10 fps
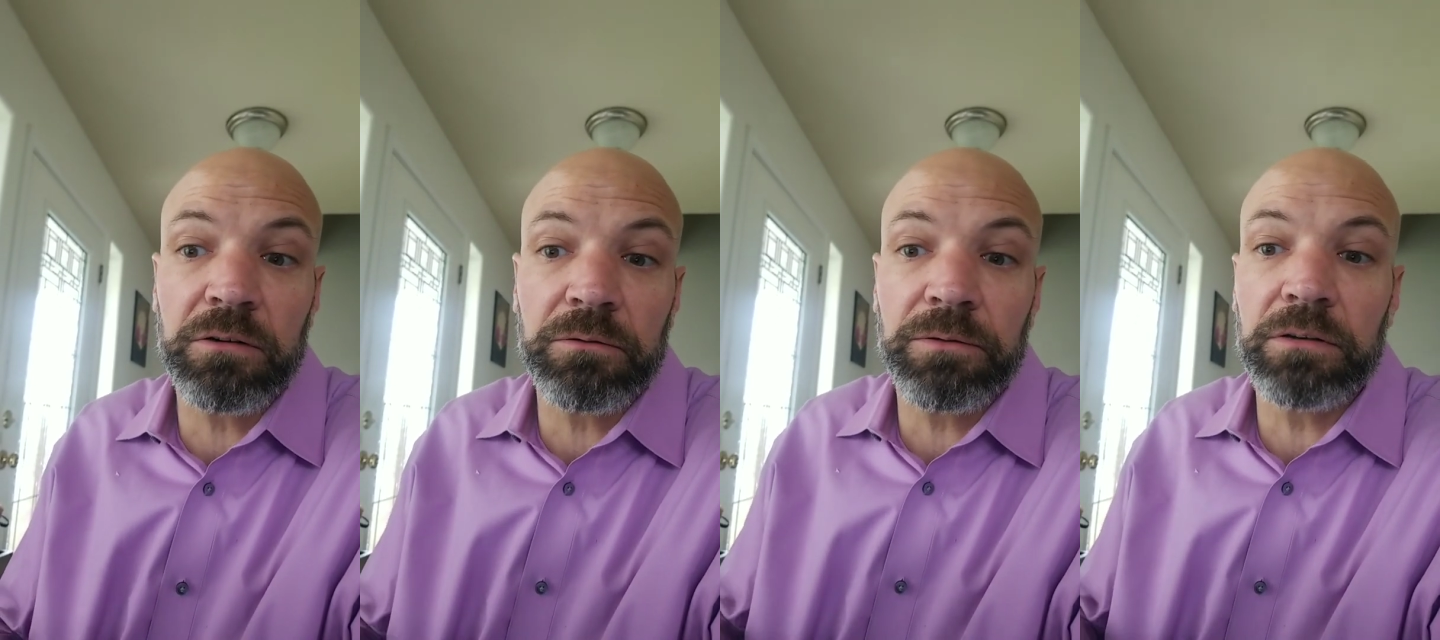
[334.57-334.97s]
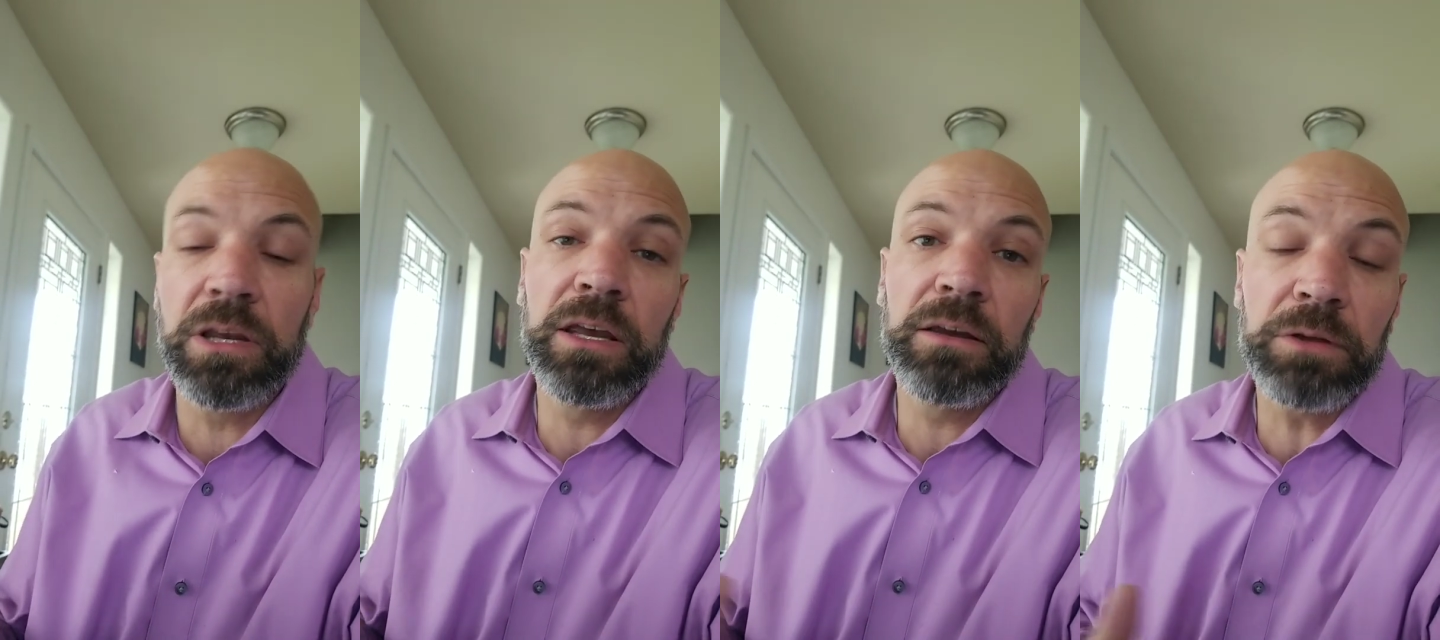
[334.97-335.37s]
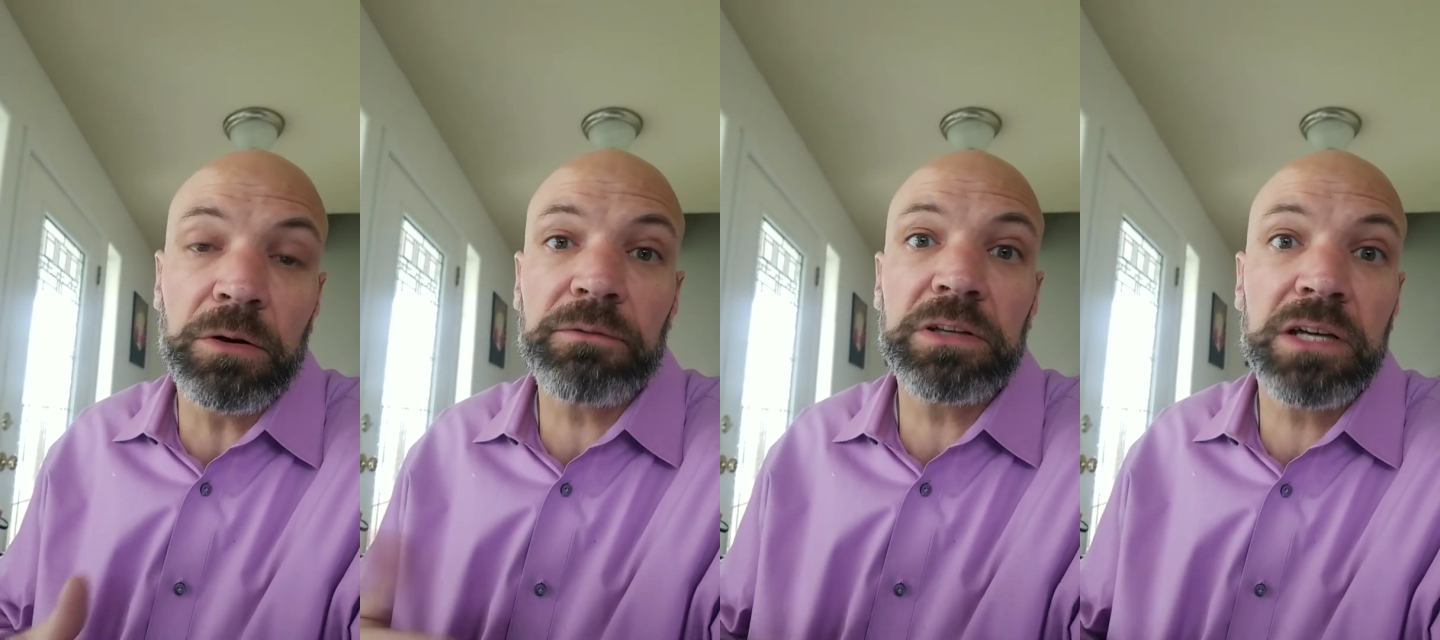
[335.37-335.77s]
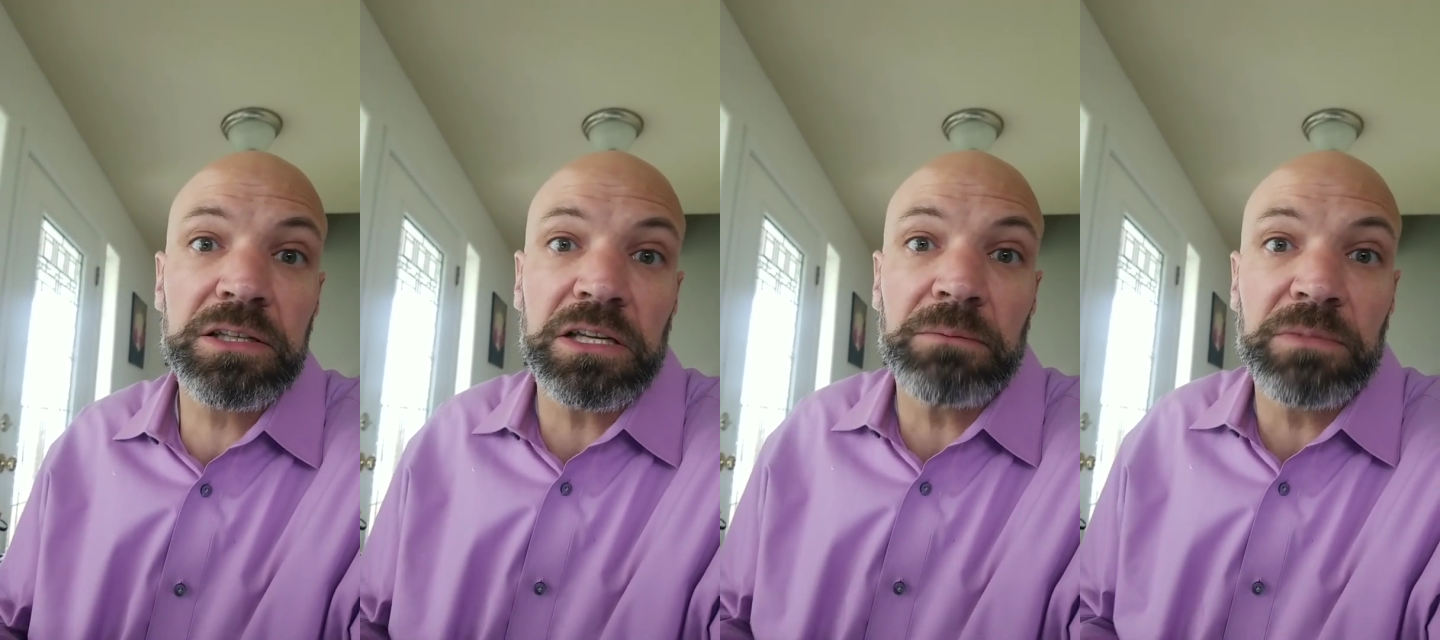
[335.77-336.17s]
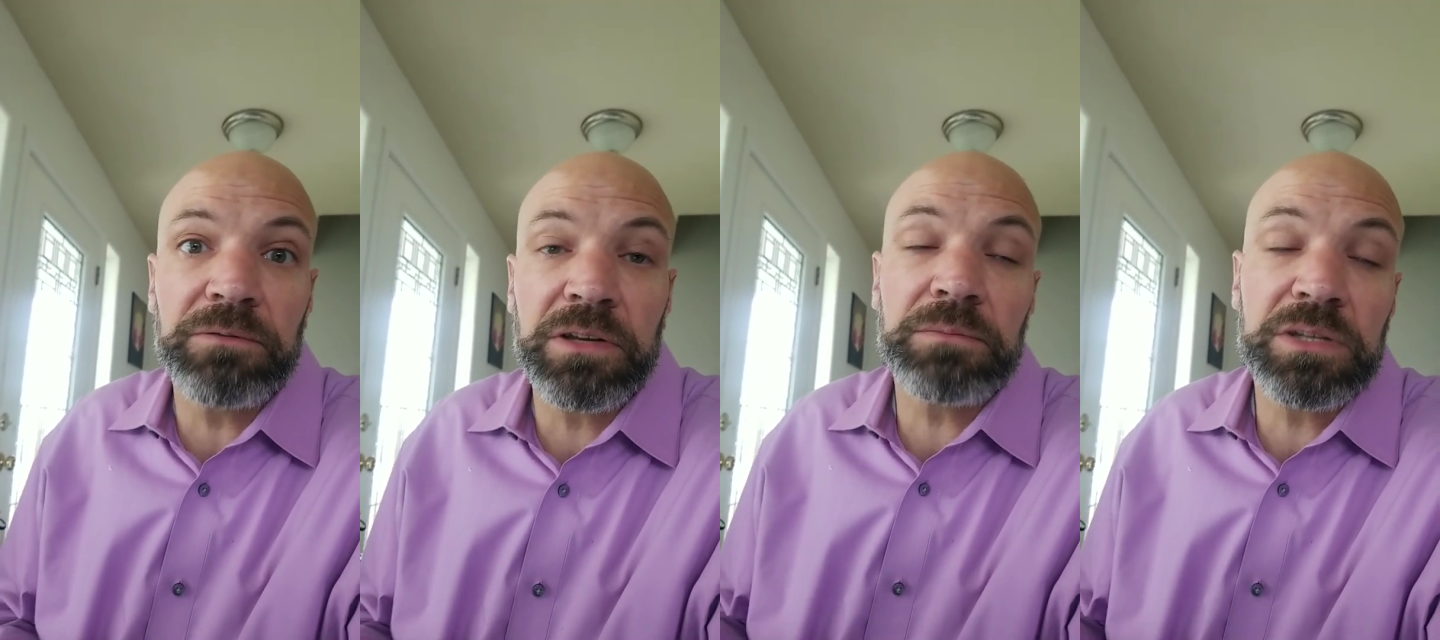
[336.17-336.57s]
If you don't have to touch something,
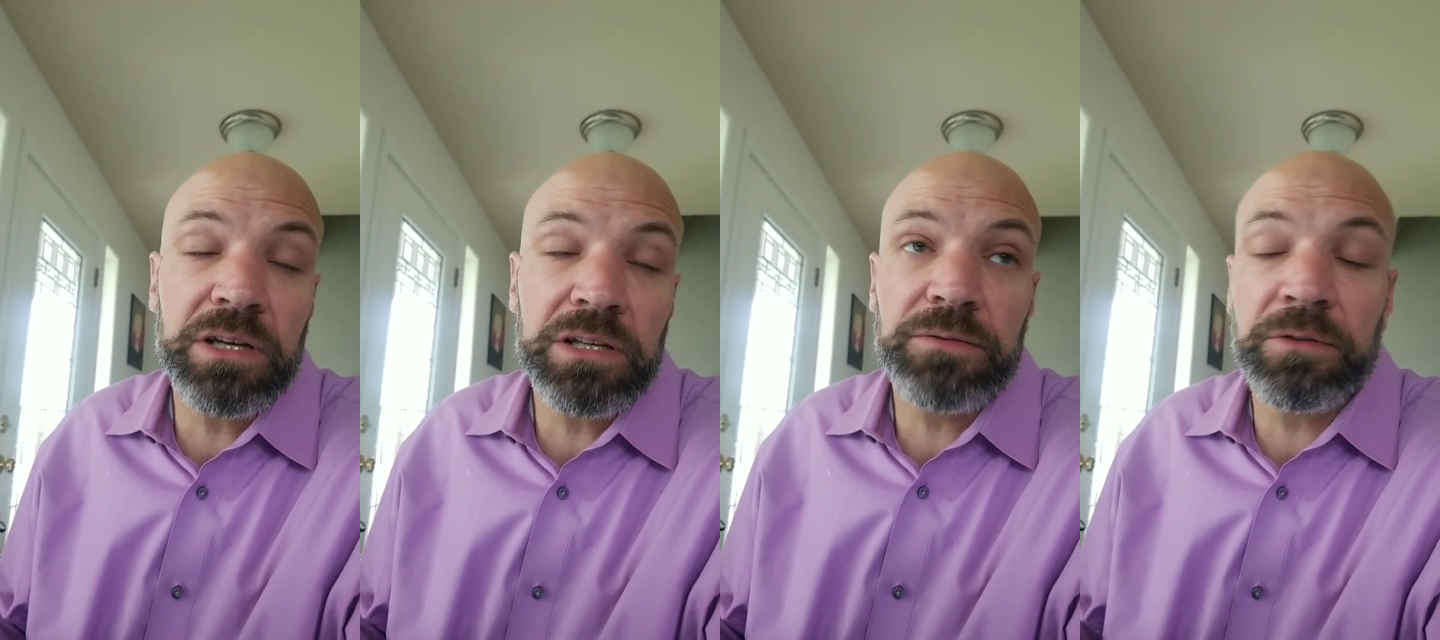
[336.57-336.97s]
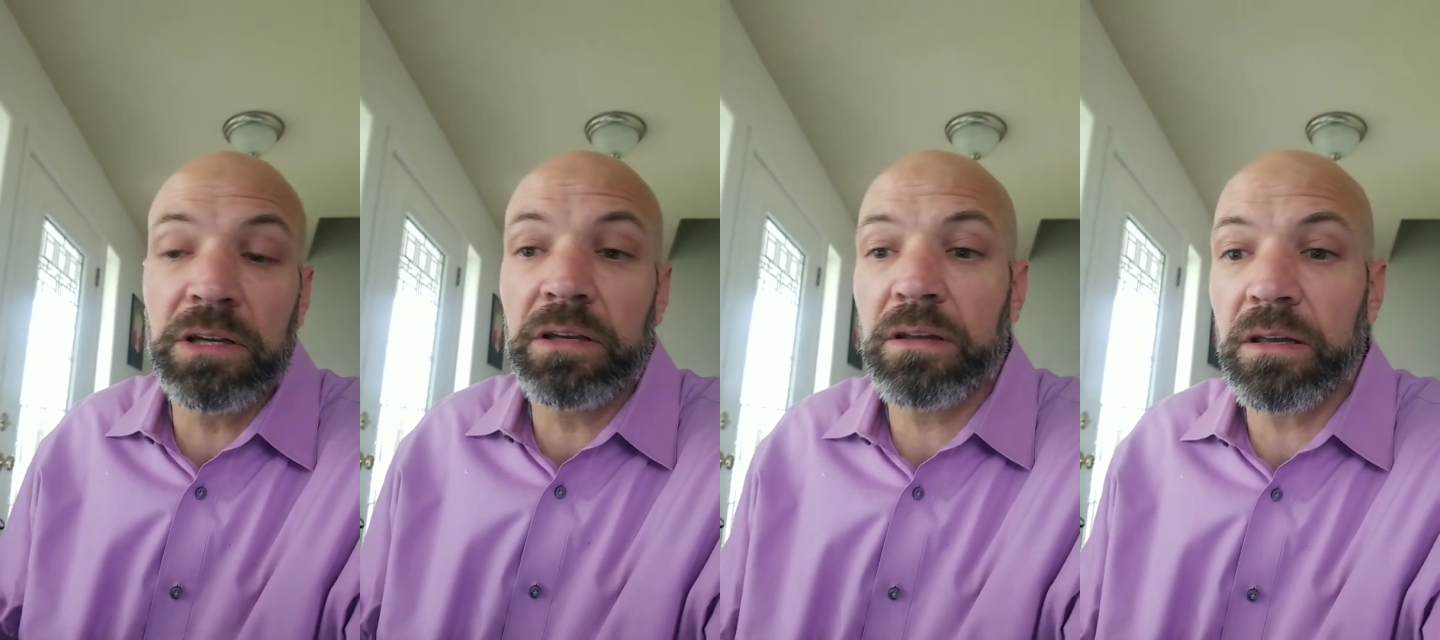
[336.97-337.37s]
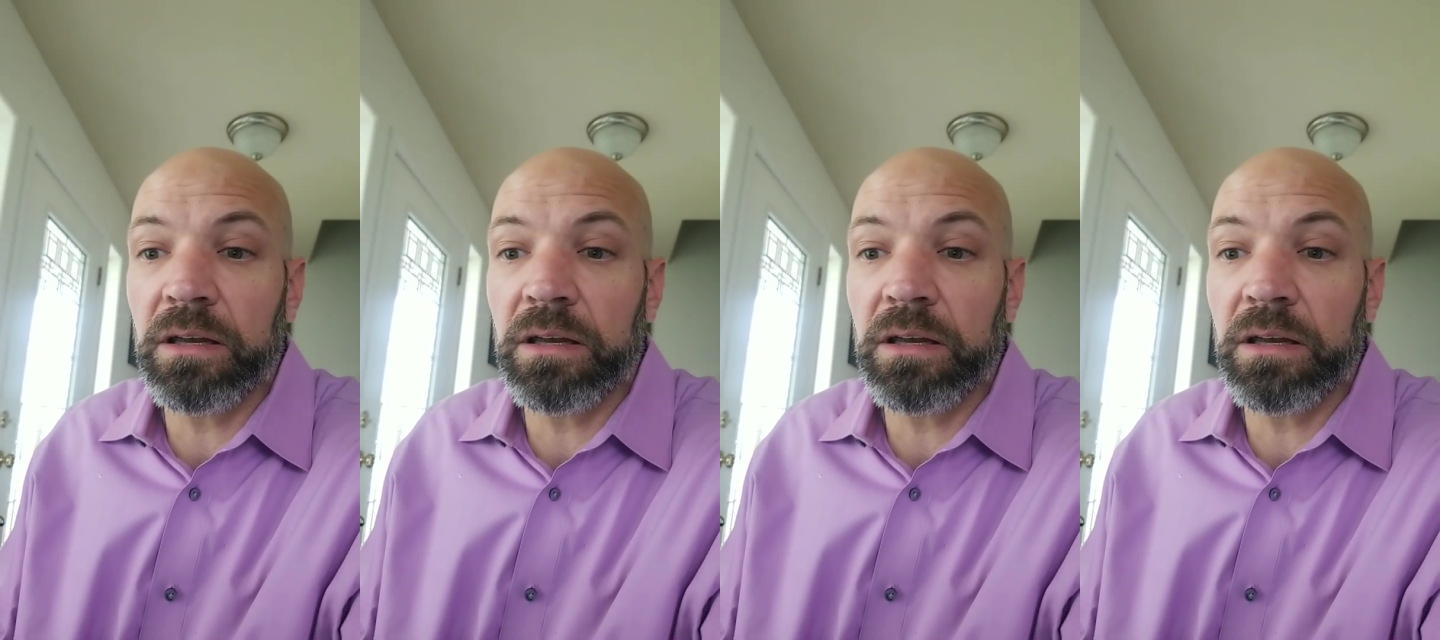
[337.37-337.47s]
if something's touch free,